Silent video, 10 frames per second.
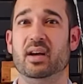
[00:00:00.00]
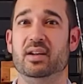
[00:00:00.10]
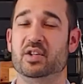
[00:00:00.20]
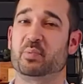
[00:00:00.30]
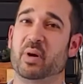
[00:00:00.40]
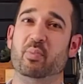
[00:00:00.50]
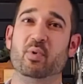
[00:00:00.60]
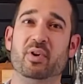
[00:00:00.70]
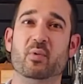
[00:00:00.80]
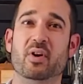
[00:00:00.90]
just by
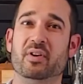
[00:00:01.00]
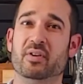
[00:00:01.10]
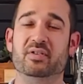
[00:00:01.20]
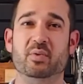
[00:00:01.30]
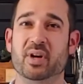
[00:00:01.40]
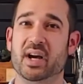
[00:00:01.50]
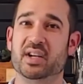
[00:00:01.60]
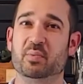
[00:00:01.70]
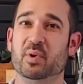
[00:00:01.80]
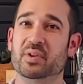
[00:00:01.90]
pouring water into an
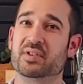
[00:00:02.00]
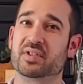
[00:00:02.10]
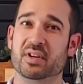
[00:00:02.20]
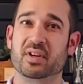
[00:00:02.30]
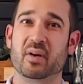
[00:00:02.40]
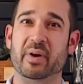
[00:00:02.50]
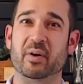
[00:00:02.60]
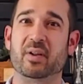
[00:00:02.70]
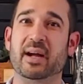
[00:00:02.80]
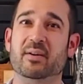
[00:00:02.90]
ice mold, it's going to come
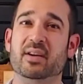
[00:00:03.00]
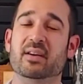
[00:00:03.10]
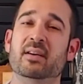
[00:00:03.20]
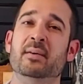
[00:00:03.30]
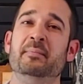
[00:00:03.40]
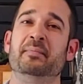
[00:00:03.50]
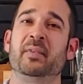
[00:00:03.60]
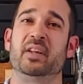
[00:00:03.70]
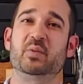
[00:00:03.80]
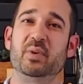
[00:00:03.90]
out cloudy.
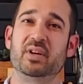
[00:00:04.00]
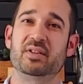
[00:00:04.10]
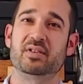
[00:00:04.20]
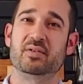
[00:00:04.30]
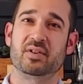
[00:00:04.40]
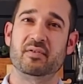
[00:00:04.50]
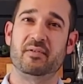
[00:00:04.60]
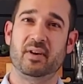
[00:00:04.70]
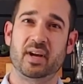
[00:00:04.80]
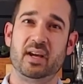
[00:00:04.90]
And that's because there's a
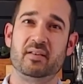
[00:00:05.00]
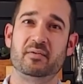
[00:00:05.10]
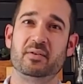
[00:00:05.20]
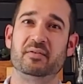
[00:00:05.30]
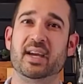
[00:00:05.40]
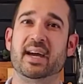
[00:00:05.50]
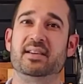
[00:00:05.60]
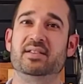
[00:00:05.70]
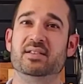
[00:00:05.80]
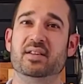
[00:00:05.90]
handful of
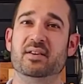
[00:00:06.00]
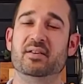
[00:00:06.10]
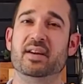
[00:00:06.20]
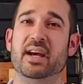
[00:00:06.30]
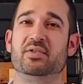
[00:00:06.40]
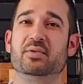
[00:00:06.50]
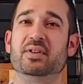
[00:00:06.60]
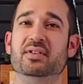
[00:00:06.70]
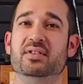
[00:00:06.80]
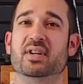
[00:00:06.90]
gases that are
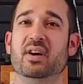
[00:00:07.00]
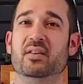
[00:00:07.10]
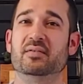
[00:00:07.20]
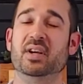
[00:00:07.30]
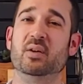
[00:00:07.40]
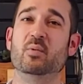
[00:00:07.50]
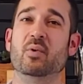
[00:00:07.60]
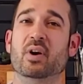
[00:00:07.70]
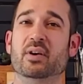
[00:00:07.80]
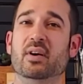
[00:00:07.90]
naturally dissolved in
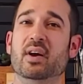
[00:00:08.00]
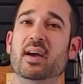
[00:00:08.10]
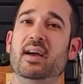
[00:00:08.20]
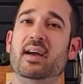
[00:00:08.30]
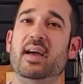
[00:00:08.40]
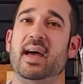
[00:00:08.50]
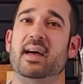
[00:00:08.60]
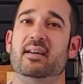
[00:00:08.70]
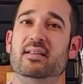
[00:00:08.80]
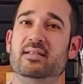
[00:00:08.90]
water
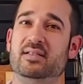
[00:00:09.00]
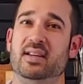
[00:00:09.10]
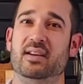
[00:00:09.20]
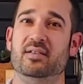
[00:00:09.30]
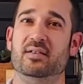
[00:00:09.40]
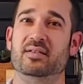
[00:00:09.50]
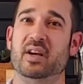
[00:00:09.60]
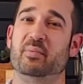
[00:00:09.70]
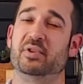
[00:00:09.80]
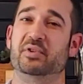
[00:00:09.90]
at standard
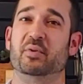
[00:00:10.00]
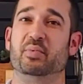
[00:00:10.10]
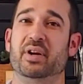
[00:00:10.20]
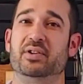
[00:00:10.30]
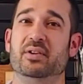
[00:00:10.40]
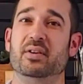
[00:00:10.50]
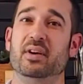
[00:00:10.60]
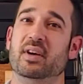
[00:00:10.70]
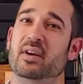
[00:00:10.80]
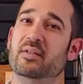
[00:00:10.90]
temperature and pressure.
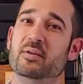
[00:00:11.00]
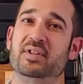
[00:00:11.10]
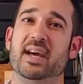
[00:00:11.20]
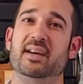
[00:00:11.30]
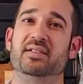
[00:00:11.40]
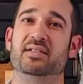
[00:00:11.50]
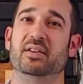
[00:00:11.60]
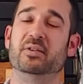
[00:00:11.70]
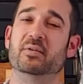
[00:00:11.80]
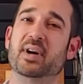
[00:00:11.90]
Those gases
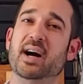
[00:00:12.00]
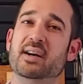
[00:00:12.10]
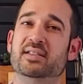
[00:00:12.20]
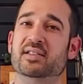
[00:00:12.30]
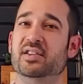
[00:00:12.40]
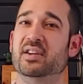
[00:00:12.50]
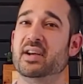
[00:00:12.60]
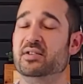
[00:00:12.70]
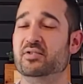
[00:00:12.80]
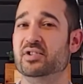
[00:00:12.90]
include oxygen and
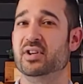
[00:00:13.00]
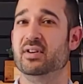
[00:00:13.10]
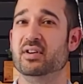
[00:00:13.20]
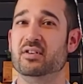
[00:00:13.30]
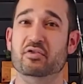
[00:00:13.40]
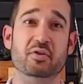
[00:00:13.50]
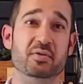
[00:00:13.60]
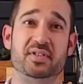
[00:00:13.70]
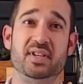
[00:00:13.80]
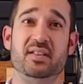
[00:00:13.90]
nitrogen. You don't
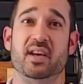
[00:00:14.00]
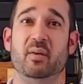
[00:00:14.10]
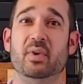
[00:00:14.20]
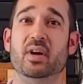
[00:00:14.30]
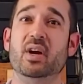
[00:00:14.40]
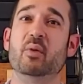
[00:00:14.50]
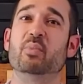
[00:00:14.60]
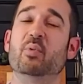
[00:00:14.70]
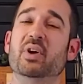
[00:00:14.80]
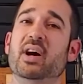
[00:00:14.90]
see them,
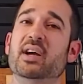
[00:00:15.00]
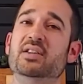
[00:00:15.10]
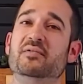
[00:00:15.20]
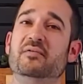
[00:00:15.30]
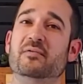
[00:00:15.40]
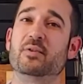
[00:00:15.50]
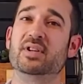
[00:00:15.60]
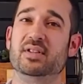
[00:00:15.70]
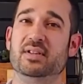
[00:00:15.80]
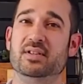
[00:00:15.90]
but when ice
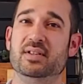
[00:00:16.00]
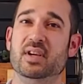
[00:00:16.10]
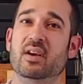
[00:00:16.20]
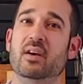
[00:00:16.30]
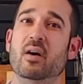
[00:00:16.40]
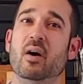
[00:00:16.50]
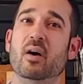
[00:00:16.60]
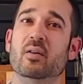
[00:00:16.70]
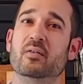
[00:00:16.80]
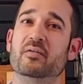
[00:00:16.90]
freezes,
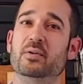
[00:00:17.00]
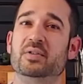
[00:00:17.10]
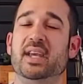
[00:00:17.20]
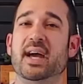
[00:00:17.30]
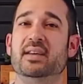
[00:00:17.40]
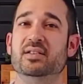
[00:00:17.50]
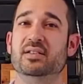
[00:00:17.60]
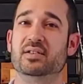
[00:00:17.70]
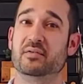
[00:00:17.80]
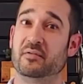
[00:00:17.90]
all of those
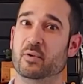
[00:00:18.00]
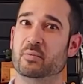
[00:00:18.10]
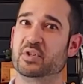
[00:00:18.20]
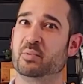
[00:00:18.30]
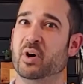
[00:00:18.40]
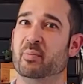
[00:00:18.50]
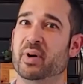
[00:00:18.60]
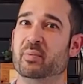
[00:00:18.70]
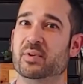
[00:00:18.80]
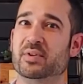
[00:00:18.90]
gases form small
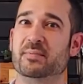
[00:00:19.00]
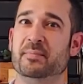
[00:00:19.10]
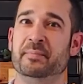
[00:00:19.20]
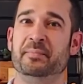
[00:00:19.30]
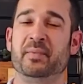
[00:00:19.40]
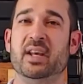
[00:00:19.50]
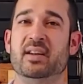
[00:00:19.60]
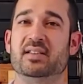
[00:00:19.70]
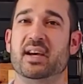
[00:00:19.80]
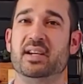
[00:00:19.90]
bubbles. And
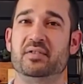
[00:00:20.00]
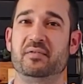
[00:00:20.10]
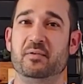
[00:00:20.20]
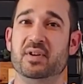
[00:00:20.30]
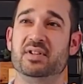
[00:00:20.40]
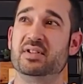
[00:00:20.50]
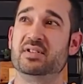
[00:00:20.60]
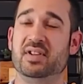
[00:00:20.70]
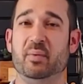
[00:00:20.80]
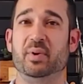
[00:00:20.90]
as ice
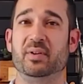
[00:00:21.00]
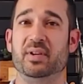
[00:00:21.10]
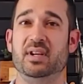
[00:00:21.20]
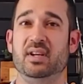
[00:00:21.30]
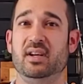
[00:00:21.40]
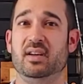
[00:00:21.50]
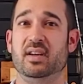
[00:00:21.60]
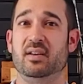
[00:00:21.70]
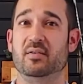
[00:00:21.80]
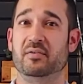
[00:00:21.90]
freezes, typically,
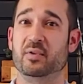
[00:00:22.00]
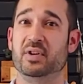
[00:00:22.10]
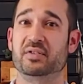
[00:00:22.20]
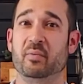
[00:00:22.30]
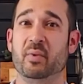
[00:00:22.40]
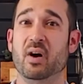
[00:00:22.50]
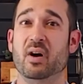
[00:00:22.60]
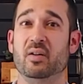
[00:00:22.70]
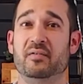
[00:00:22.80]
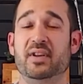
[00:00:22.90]
it'll freeze from
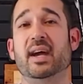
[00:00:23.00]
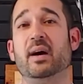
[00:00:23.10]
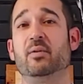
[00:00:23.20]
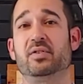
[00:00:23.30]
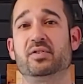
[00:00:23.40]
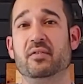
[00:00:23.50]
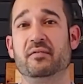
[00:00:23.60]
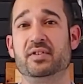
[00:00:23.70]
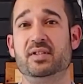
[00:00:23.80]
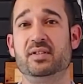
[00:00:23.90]
all of the outer
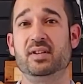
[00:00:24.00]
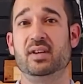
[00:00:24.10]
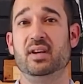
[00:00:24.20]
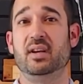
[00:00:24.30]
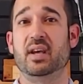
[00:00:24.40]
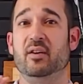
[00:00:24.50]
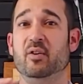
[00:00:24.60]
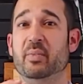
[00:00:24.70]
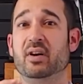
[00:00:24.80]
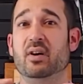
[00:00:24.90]
surfaces and it'll
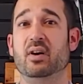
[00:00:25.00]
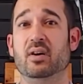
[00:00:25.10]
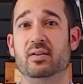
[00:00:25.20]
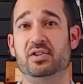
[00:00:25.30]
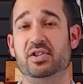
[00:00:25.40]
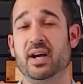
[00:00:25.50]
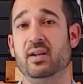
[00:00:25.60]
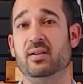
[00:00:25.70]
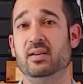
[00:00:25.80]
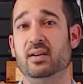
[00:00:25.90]
make a hard
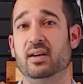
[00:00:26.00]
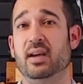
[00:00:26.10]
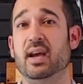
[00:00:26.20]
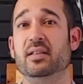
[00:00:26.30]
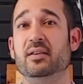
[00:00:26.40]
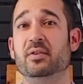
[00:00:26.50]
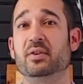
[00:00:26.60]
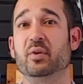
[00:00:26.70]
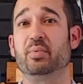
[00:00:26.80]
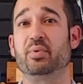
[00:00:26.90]
shell, and then it'll
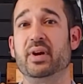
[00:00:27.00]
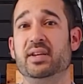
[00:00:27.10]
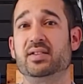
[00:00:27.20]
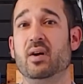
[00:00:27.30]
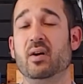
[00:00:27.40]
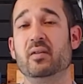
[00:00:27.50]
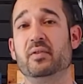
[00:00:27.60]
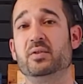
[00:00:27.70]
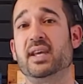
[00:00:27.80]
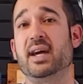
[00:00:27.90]
compress all of
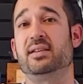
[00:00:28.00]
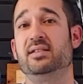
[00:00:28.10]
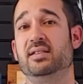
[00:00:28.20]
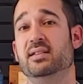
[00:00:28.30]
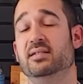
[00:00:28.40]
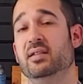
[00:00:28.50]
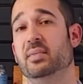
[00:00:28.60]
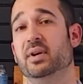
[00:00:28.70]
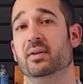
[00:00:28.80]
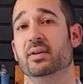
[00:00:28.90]
those gases into the
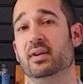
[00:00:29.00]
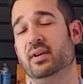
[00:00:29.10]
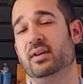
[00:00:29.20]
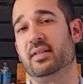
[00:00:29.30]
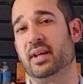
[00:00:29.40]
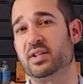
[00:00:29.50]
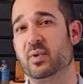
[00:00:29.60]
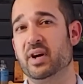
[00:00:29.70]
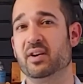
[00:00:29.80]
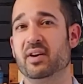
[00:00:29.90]
middle. That's
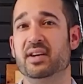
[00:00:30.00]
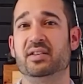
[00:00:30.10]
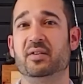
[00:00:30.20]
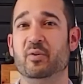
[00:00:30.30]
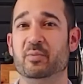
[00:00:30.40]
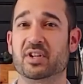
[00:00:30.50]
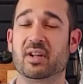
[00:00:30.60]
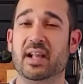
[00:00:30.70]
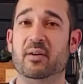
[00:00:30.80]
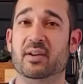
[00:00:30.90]
why your ice at home is
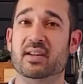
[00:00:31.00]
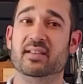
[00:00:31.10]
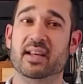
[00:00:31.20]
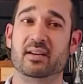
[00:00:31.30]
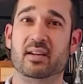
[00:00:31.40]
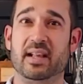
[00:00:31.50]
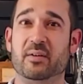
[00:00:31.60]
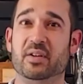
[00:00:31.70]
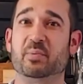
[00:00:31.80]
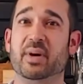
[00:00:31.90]
cloudy, and that
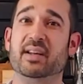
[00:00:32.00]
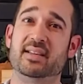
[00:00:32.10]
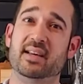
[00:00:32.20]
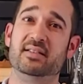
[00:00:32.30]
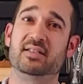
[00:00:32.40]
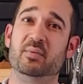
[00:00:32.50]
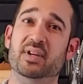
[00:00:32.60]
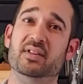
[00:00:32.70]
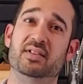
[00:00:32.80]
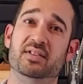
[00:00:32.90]
cloudy spot tends to
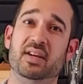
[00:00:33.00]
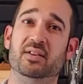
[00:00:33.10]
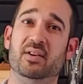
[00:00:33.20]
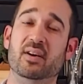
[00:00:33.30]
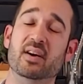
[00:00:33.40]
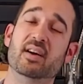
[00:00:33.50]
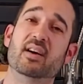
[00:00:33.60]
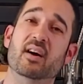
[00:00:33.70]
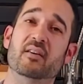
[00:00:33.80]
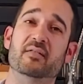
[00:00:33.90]
be in the center
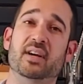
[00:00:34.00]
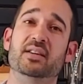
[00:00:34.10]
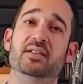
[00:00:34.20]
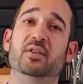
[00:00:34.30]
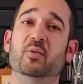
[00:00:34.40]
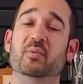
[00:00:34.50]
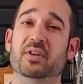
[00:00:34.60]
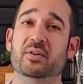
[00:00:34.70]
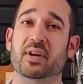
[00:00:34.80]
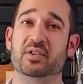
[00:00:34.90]
of the ice cube that
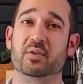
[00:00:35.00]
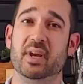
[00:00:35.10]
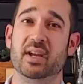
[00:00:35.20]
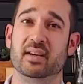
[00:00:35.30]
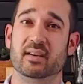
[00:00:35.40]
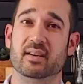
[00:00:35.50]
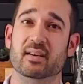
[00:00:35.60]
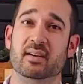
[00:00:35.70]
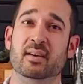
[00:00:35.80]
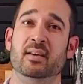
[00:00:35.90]
you guys are making.
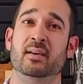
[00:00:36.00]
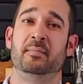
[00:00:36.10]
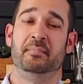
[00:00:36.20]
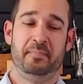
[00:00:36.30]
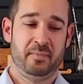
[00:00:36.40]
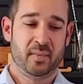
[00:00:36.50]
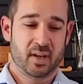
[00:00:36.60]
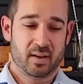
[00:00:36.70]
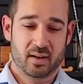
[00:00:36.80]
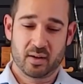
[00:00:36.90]

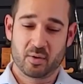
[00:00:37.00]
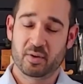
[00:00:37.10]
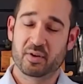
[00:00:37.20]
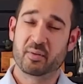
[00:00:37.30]
In order